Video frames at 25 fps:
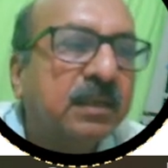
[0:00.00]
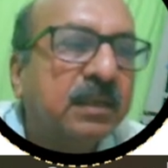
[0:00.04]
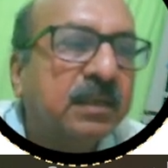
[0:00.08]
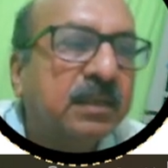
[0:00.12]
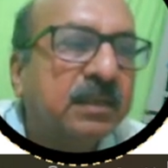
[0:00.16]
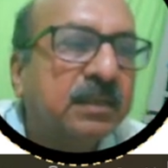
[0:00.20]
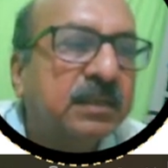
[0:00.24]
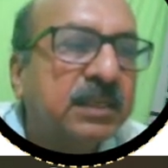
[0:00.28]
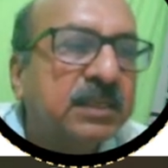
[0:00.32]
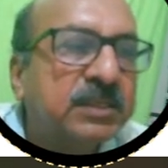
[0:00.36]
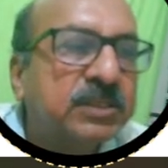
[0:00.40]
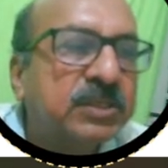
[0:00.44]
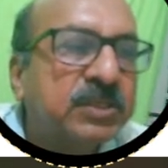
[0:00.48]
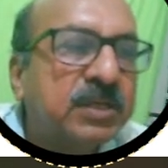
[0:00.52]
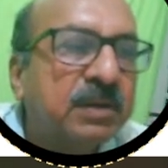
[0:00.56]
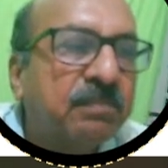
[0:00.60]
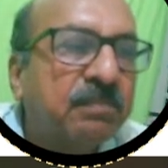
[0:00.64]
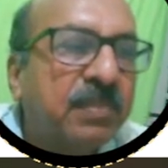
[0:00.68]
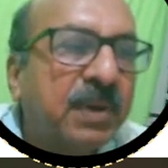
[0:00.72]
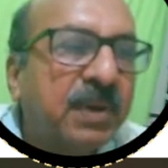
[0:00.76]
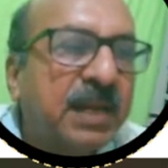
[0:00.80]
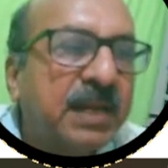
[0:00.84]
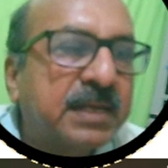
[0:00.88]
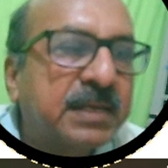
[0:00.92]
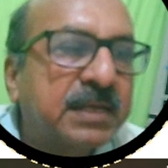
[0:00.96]
This
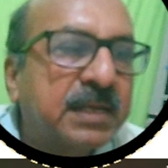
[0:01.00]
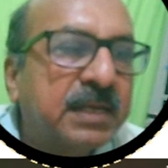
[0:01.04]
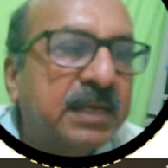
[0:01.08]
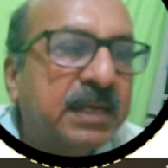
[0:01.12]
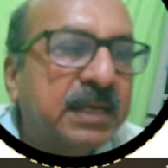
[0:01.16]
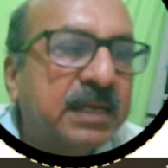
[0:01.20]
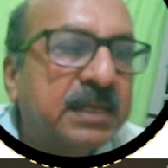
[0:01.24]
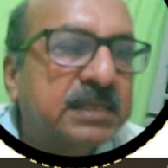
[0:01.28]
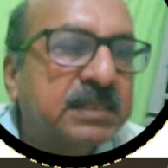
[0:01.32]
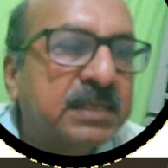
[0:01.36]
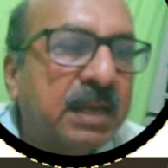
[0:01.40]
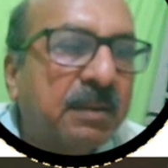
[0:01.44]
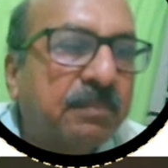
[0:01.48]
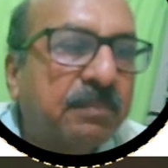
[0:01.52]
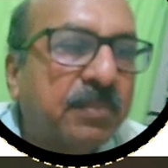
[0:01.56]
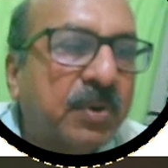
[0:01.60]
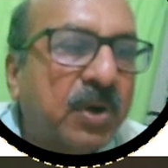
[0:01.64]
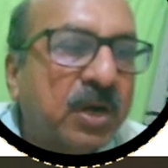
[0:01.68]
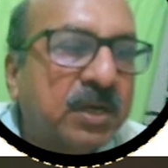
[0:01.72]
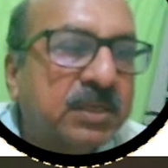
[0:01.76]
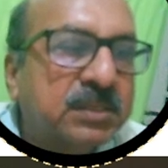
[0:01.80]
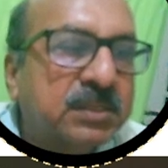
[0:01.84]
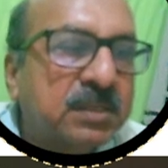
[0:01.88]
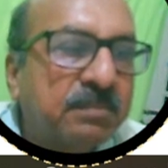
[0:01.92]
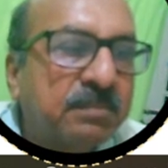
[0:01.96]
triplet is
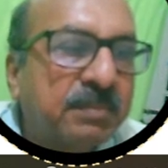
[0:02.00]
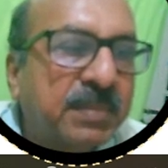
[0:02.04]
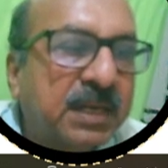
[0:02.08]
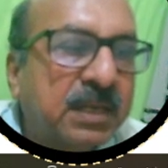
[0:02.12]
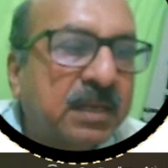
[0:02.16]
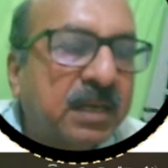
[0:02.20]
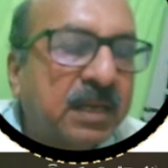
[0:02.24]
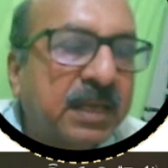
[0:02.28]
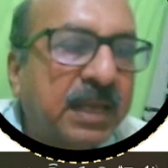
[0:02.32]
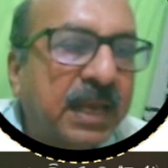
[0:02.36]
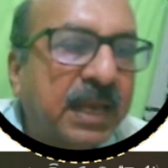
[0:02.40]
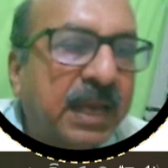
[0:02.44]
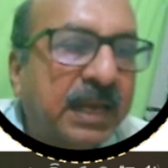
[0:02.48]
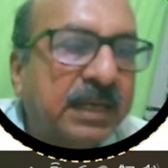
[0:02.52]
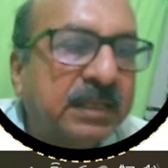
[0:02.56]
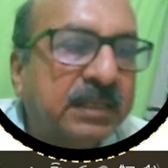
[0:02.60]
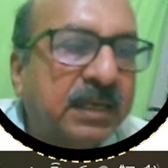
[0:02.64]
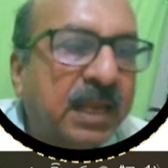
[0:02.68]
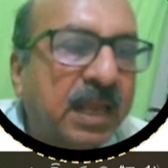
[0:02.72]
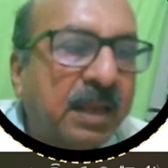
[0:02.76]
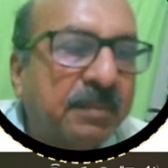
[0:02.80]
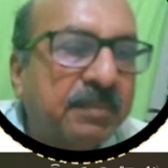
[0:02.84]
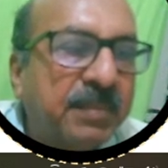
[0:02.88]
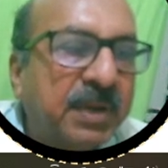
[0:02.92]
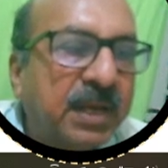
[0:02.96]
approximately at the
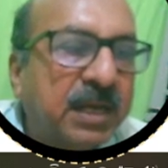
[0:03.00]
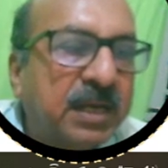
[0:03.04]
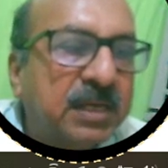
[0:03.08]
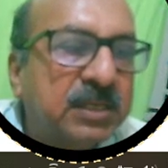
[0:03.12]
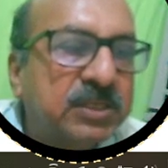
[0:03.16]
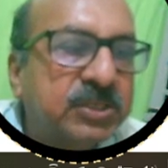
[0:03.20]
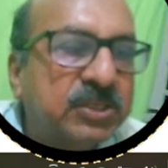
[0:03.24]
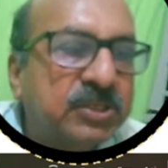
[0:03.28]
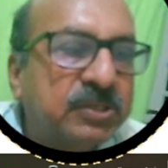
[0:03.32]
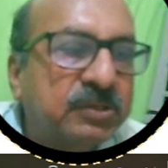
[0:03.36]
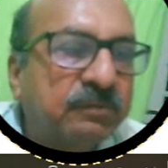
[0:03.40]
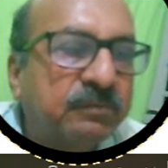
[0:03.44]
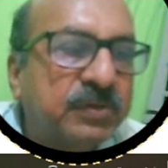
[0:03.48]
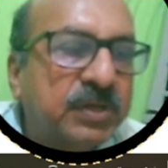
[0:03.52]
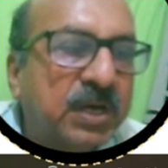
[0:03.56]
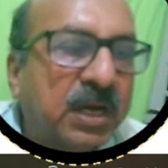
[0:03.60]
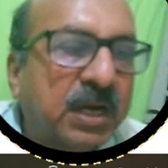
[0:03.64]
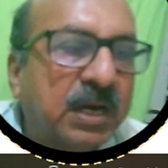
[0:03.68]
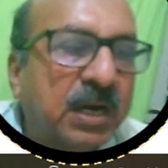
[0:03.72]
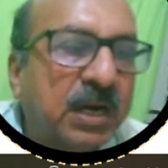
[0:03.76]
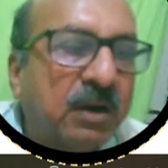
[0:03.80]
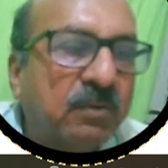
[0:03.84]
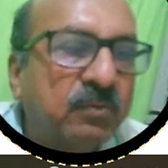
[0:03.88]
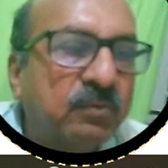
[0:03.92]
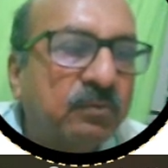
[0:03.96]
chemical shift
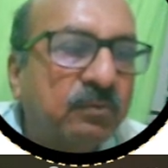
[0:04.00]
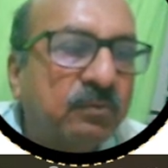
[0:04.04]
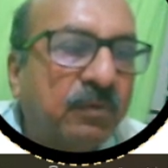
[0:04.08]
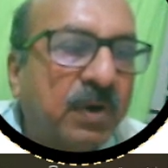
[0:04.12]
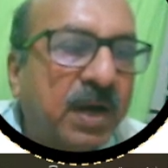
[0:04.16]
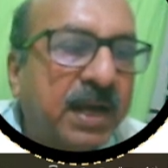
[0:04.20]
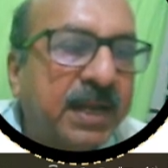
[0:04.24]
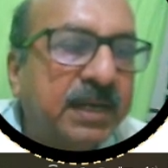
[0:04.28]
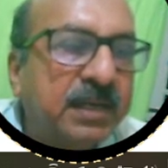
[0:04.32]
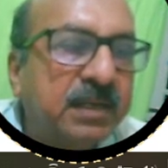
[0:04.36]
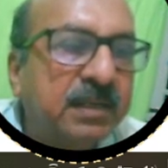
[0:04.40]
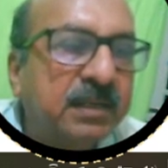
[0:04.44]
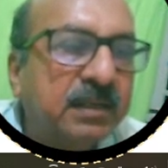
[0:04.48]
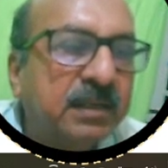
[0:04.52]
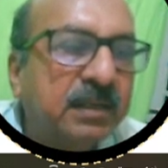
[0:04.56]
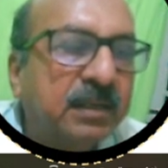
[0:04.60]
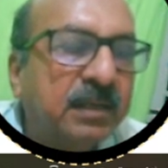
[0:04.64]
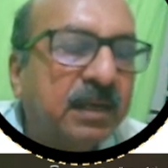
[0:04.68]
around 1.